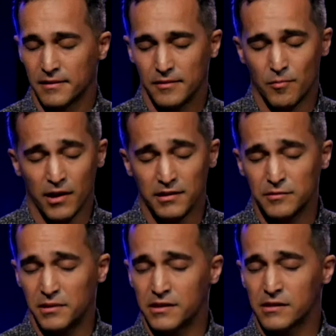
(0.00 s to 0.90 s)
wanted to
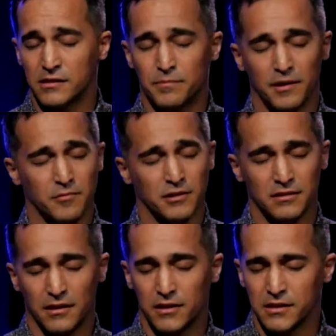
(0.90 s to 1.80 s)
be good but
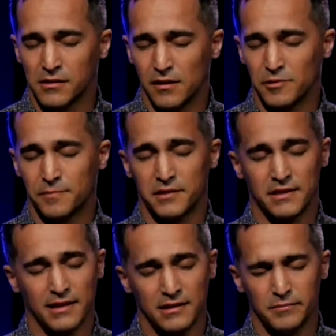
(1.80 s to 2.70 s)
wasn't good and was
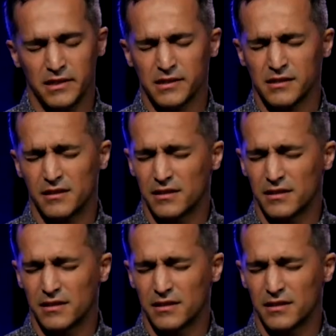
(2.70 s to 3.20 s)
pretending to be good.